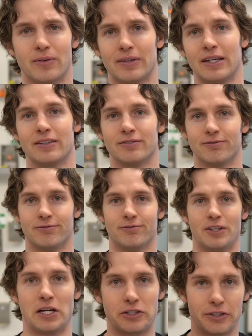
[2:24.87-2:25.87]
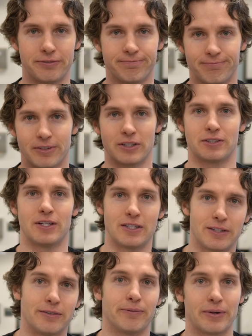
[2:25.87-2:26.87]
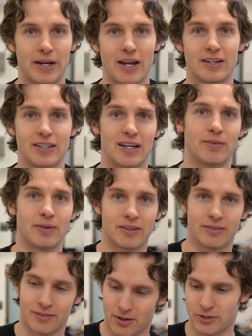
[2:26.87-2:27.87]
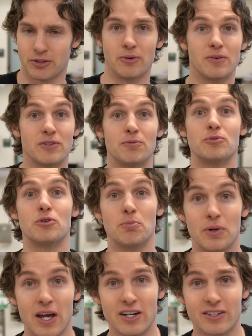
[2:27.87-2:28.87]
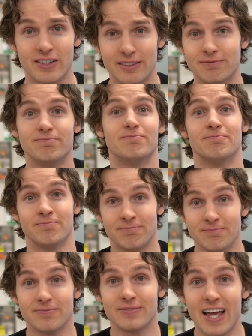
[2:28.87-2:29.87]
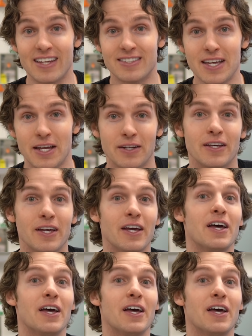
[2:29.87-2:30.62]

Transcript: We're like flexion, extension, we're kind of done with also some supination and that's it.